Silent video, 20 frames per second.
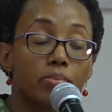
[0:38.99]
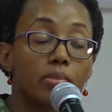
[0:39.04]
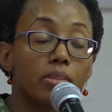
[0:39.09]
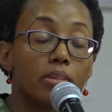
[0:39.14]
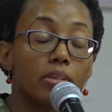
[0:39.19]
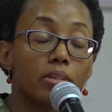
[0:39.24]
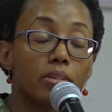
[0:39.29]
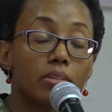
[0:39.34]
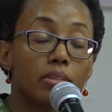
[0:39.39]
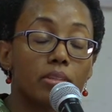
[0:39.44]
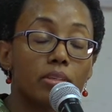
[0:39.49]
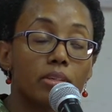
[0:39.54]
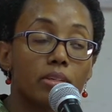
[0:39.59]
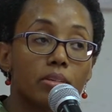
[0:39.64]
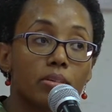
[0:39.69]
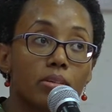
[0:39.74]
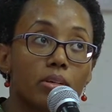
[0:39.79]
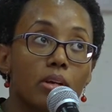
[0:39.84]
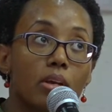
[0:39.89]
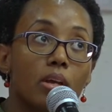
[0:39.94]

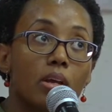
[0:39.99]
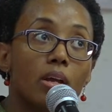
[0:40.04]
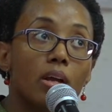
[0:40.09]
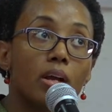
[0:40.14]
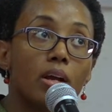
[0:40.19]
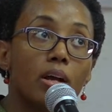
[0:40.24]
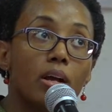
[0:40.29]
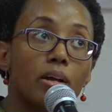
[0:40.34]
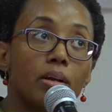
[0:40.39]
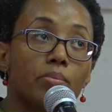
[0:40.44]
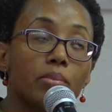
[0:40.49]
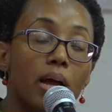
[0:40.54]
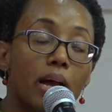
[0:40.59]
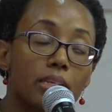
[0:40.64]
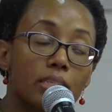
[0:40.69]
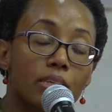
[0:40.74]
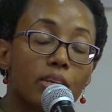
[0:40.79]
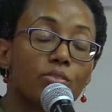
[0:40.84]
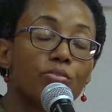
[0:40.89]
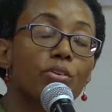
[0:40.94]
they're
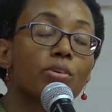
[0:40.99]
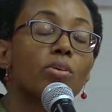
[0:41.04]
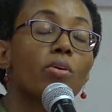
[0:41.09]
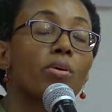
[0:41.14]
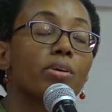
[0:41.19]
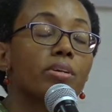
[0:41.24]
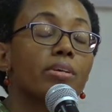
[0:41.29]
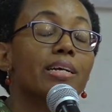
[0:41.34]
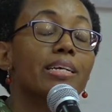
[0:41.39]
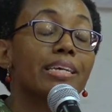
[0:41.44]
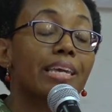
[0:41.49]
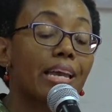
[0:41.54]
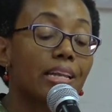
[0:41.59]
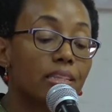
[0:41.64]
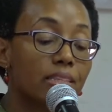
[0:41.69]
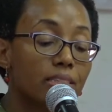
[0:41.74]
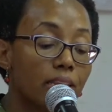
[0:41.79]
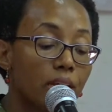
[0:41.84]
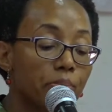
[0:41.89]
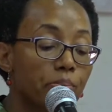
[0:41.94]
asking for an order
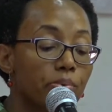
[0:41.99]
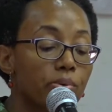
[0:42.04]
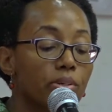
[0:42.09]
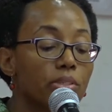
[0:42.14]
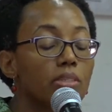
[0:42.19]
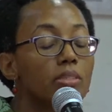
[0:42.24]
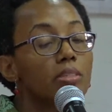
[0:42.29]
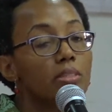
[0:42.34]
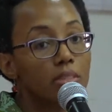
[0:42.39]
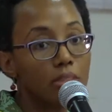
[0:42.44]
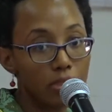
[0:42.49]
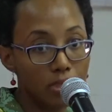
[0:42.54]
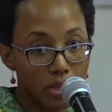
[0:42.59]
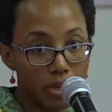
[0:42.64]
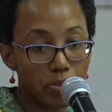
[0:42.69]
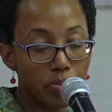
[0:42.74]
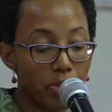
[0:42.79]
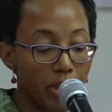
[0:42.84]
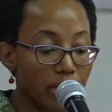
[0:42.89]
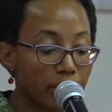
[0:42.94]
against that person,
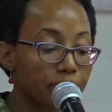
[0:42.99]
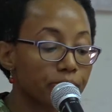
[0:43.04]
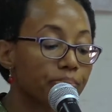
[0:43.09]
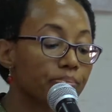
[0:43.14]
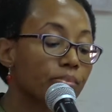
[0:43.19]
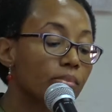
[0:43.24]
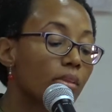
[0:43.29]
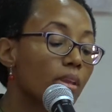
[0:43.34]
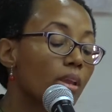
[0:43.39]
they're men.